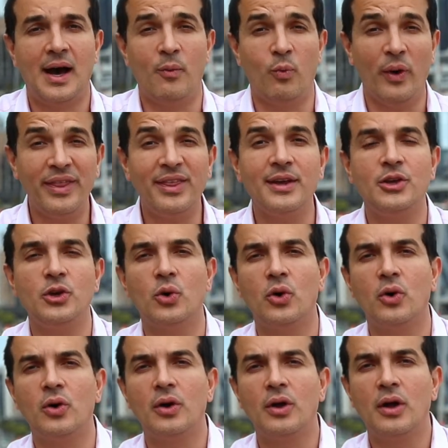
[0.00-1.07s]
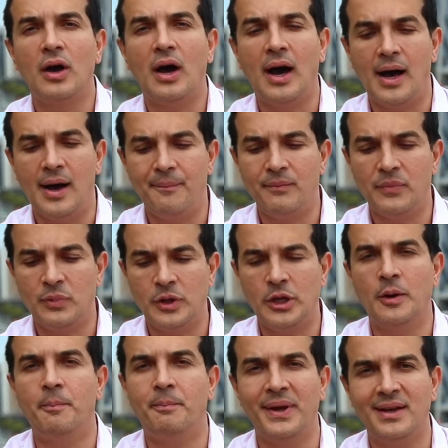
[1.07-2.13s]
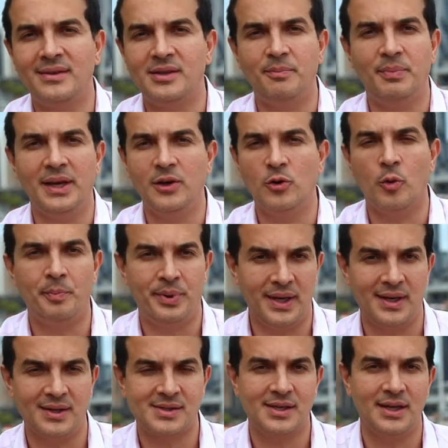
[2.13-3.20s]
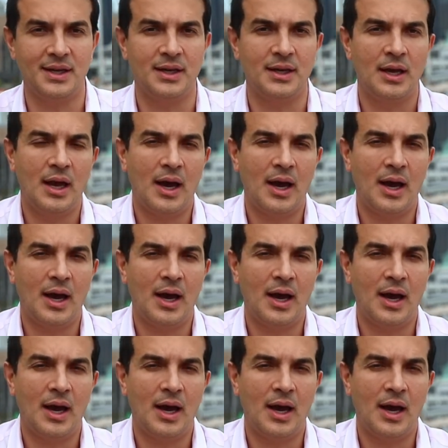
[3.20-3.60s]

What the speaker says: whether you're B2B or B2C.